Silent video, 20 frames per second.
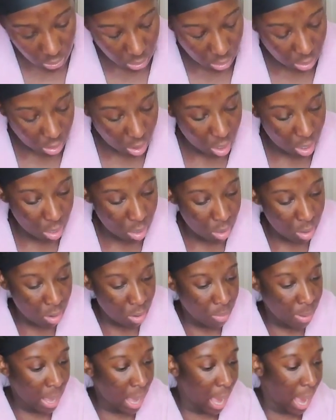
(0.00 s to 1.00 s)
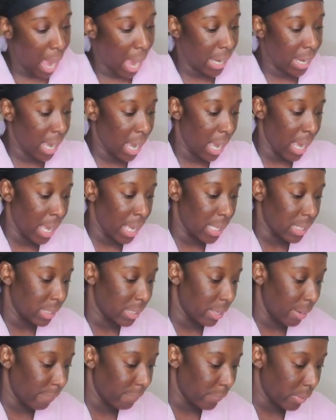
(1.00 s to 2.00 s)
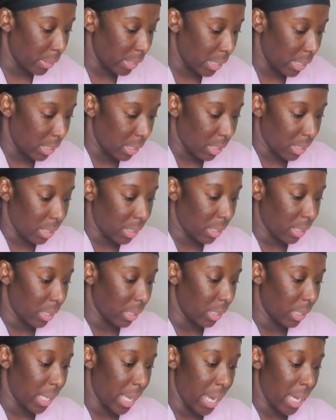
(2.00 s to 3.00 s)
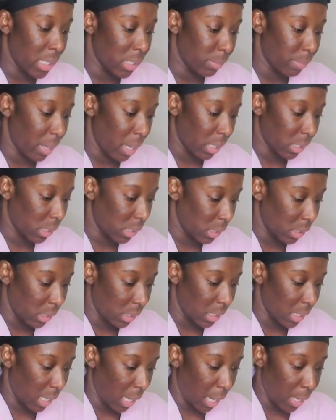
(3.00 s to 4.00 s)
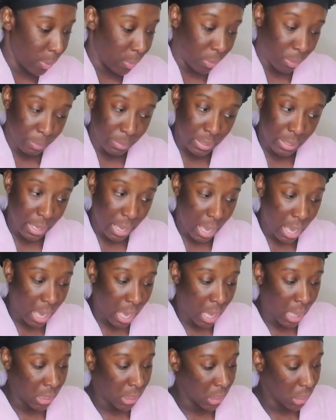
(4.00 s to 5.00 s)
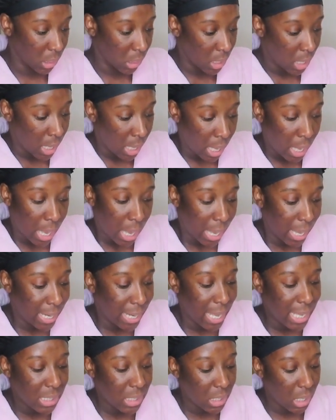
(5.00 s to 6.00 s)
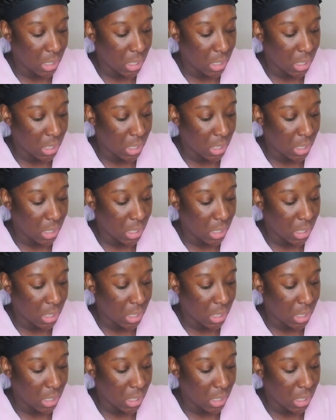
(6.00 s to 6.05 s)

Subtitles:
so I got different lash boxes than I normally got. And that's